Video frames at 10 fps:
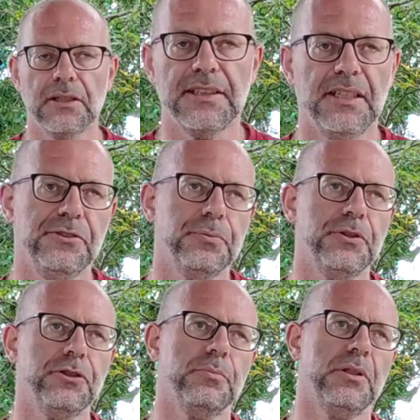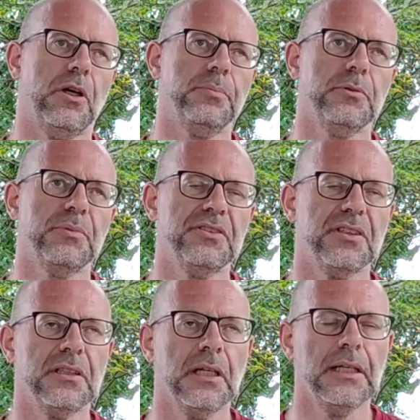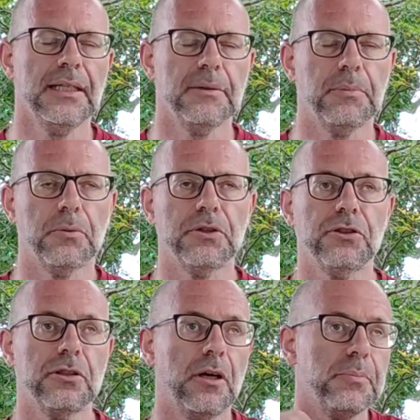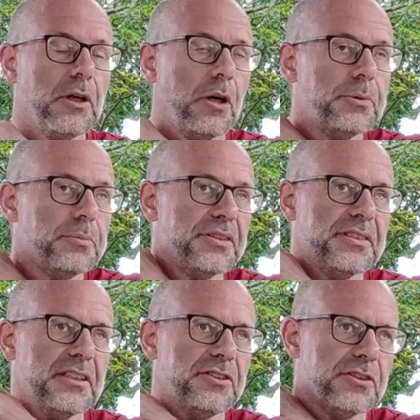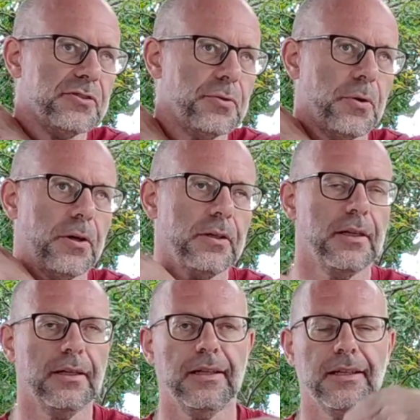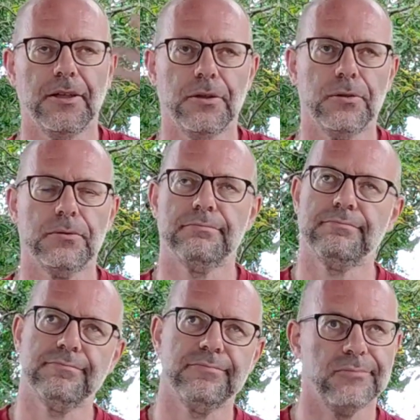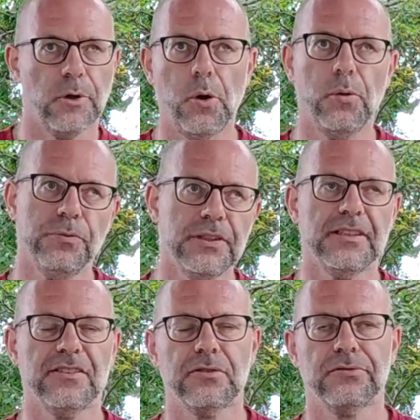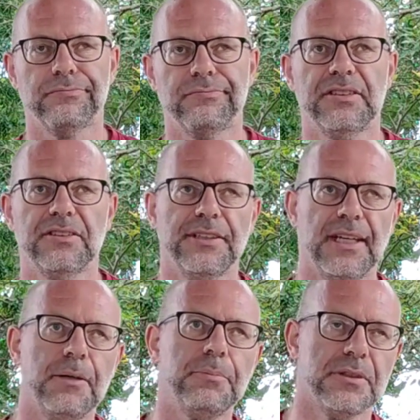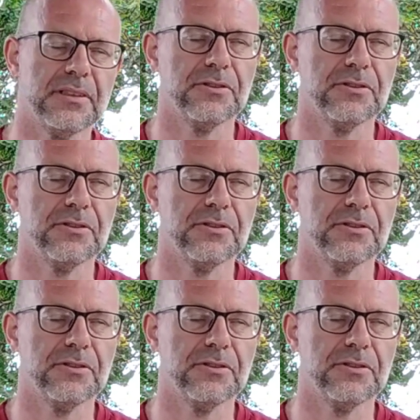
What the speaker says: Yes, we should be optimistic, but we should not be optimistic just for, you know, hopefully it's going to happen.